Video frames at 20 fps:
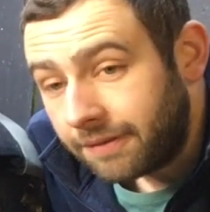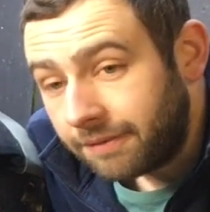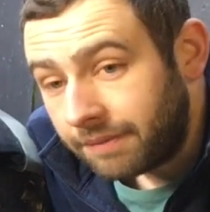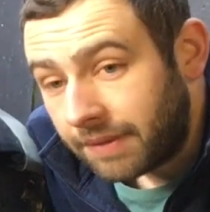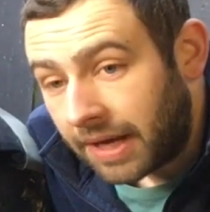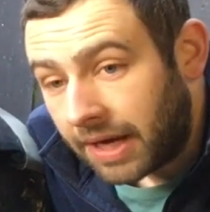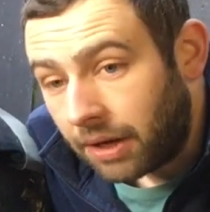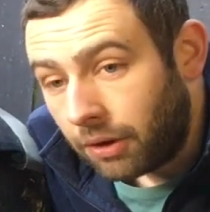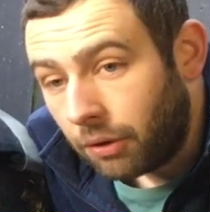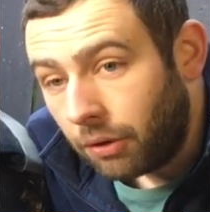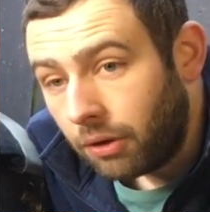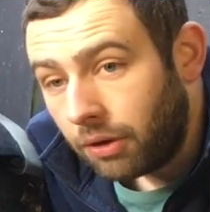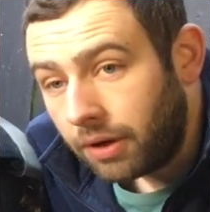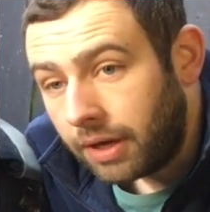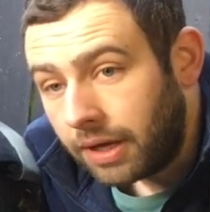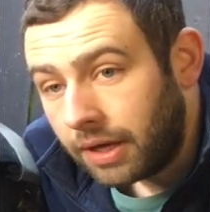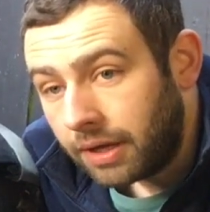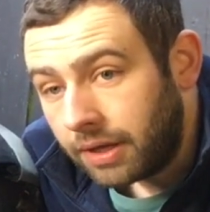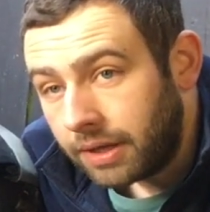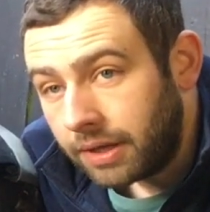Now
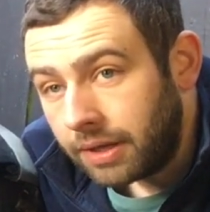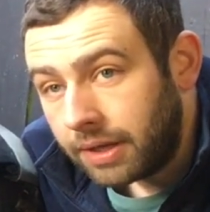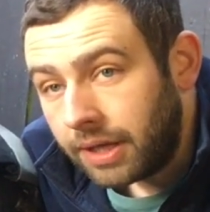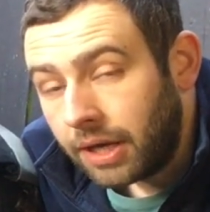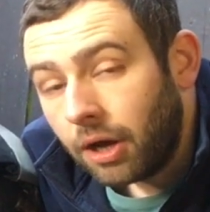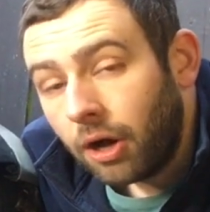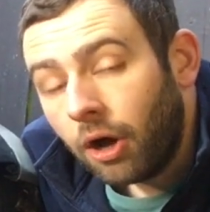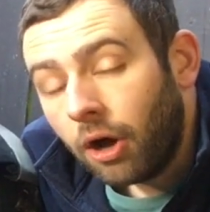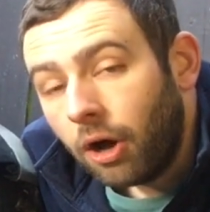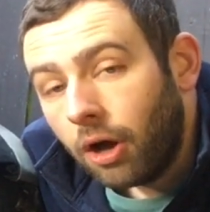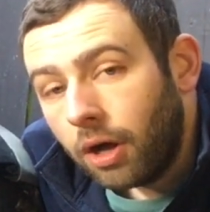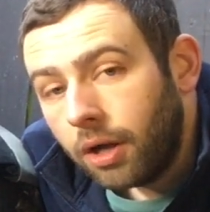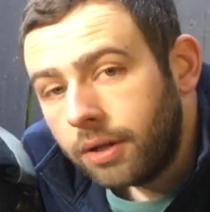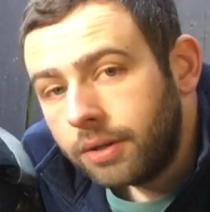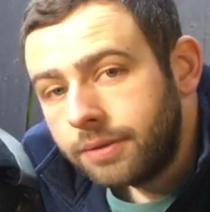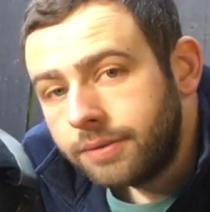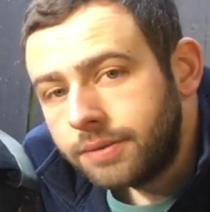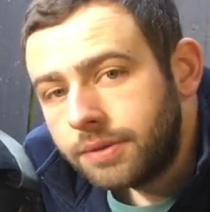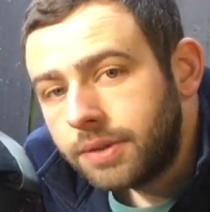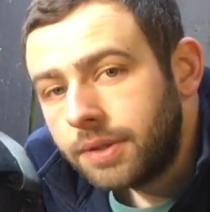it hurt,
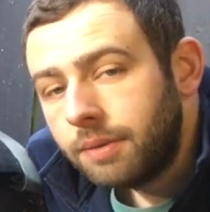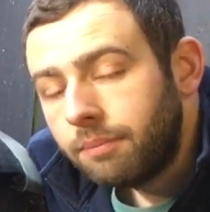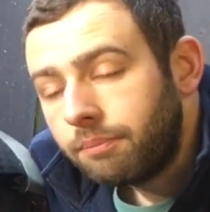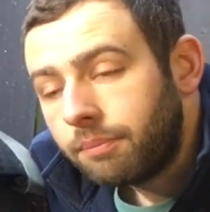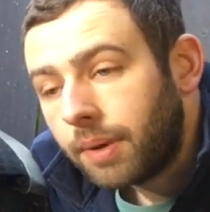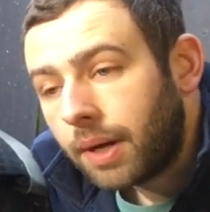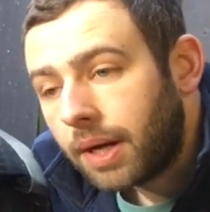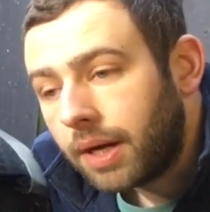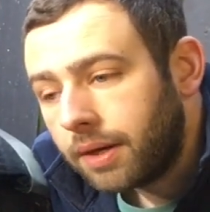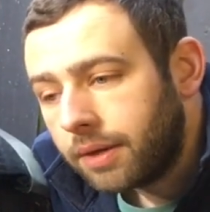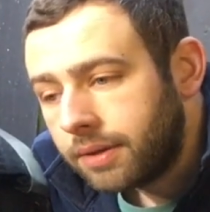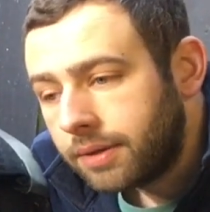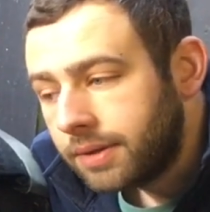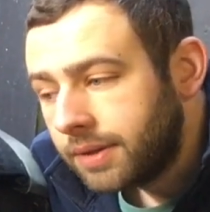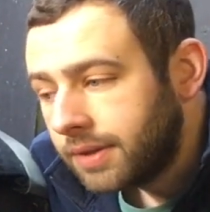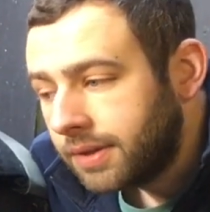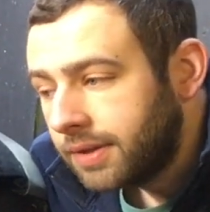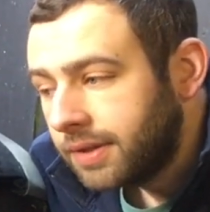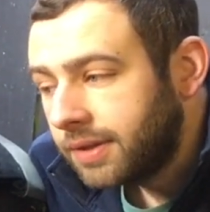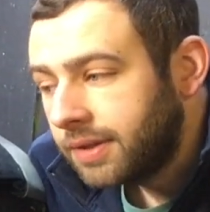but
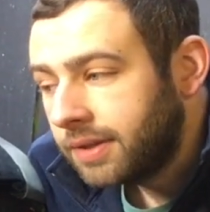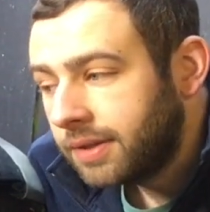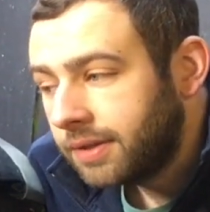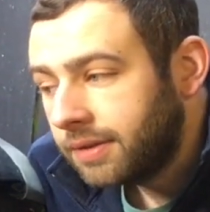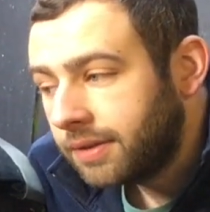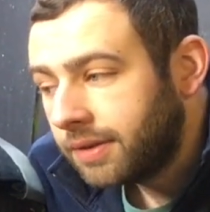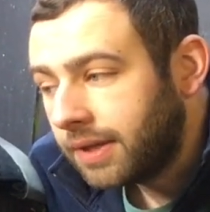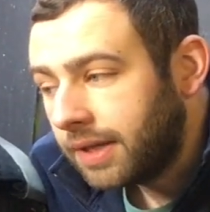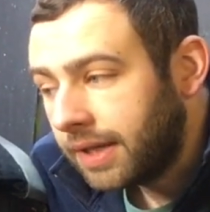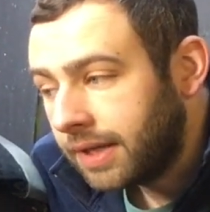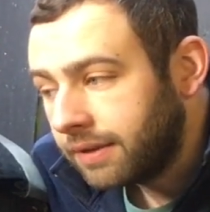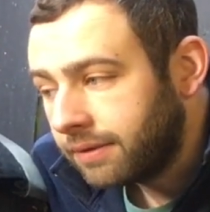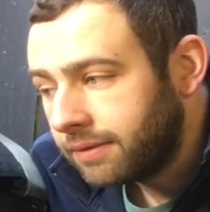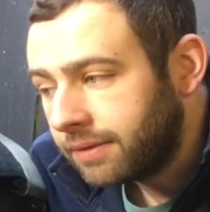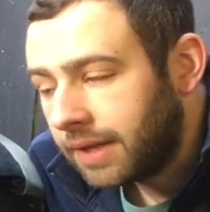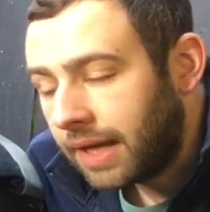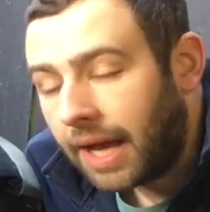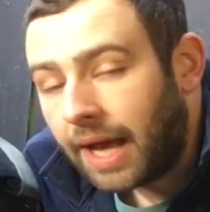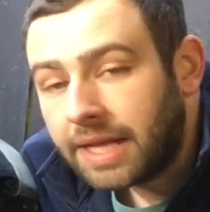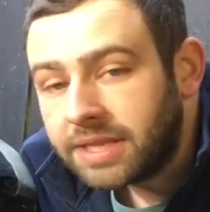it
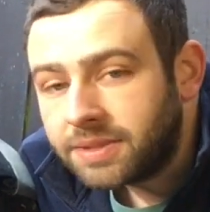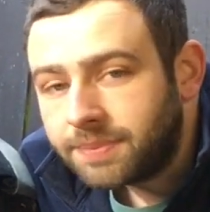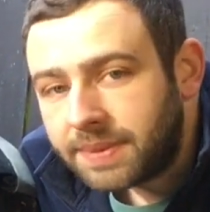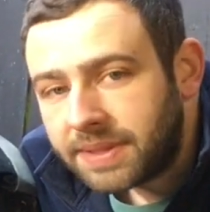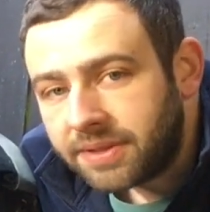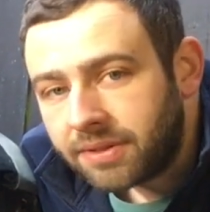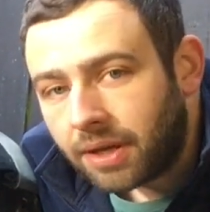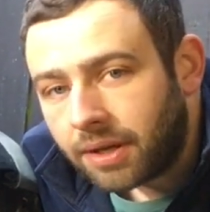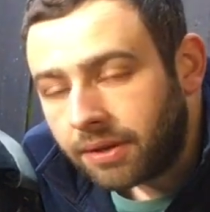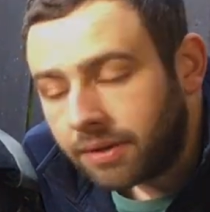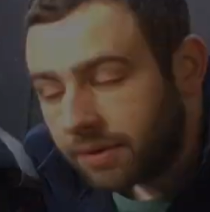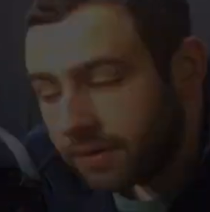had to be done.